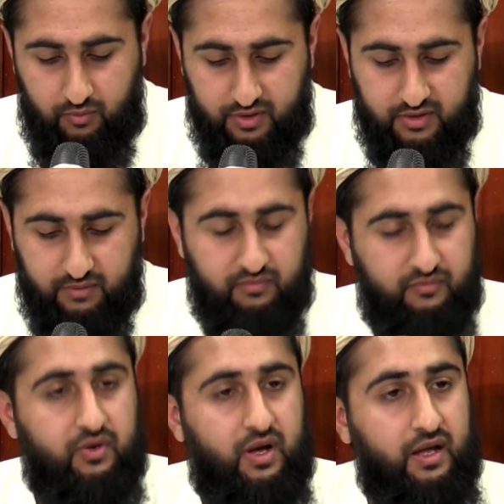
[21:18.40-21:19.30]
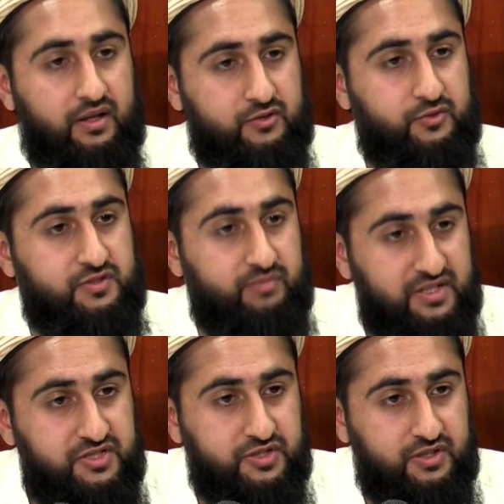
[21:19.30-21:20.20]
one of the ayats which is
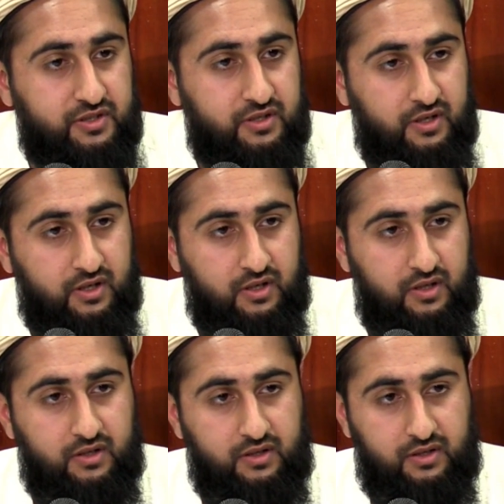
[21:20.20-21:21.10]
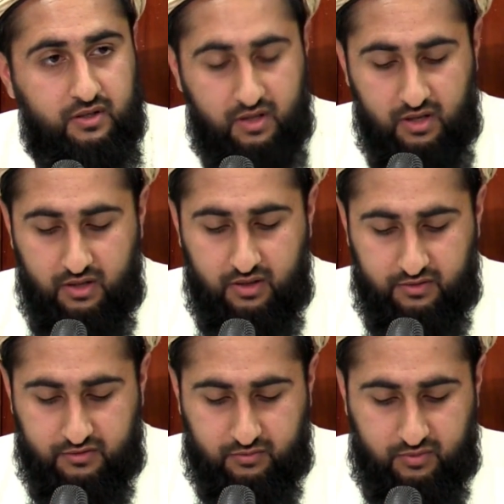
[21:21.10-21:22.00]
mentioned,
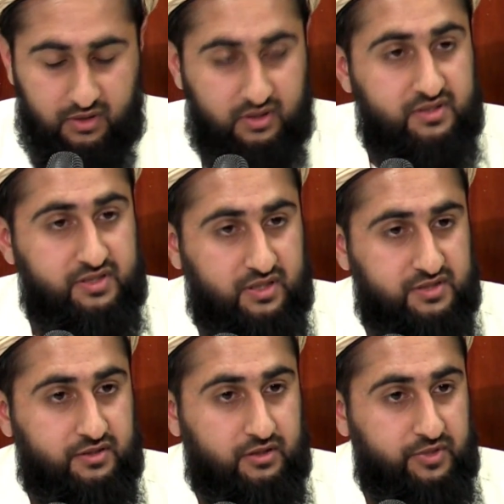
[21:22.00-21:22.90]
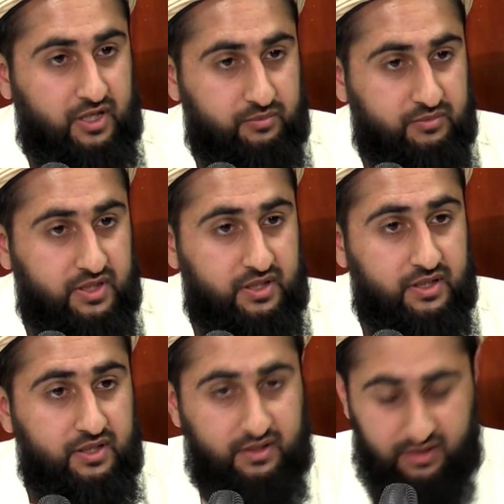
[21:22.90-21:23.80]
Subhanallazi asra bi abdi,
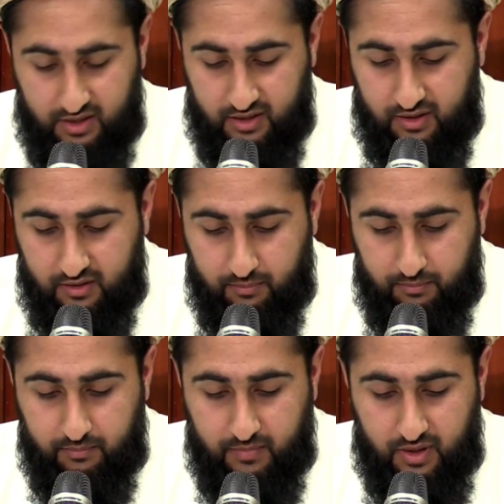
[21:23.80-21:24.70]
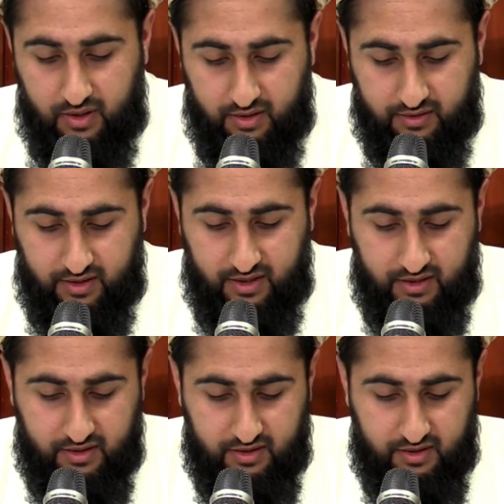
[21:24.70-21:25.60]

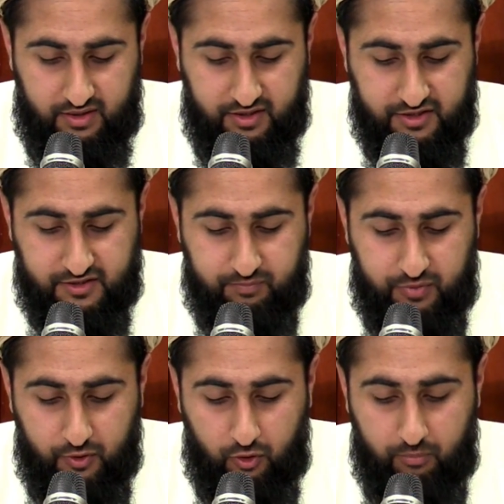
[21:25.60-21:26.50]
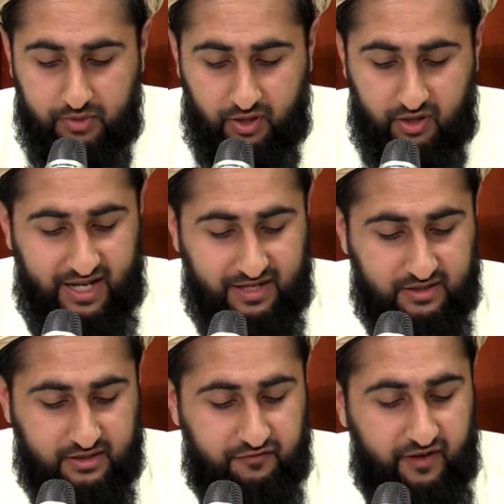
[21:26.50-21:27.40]
that he is pure beyond
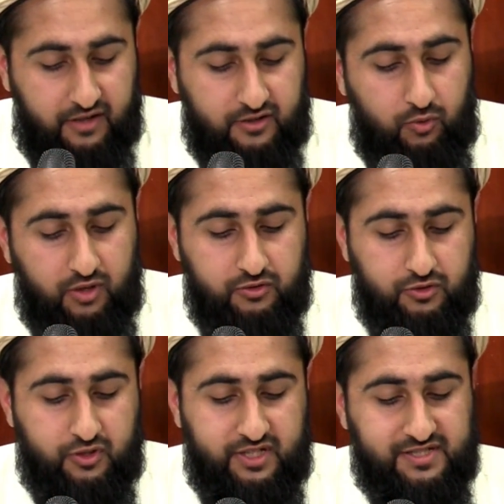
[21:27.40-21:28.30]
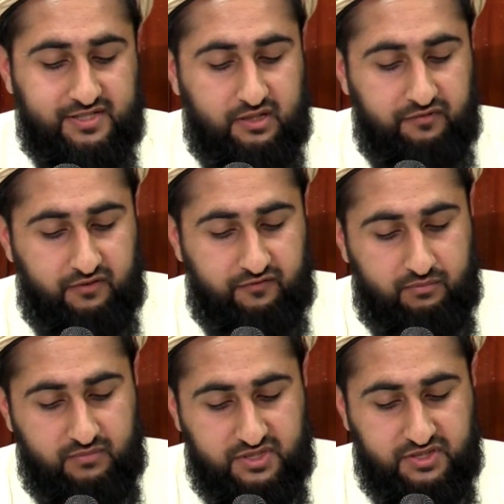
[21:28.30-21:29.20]
any defect, the one who took his servant
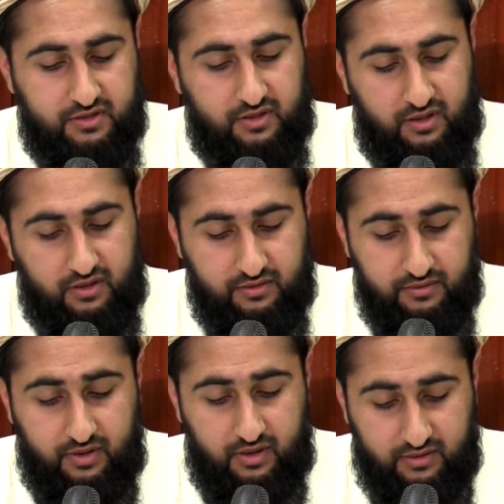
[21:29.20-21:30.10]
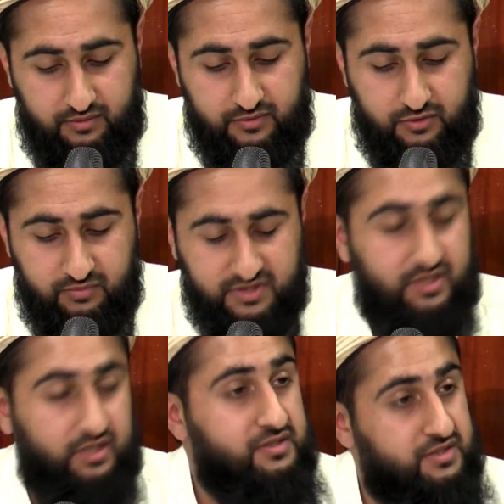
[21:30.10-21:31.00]
from Masjid Haram to
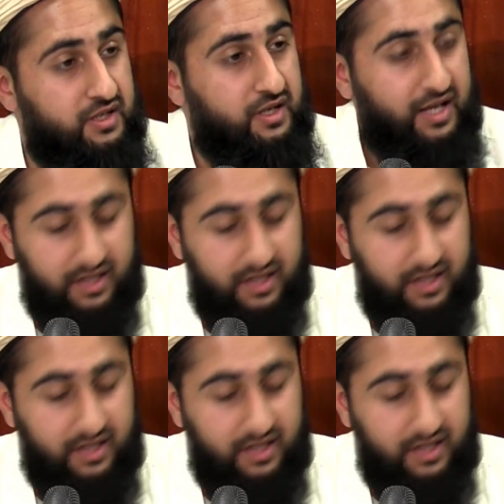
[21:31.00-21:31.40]
Masjid Al-Aqsa.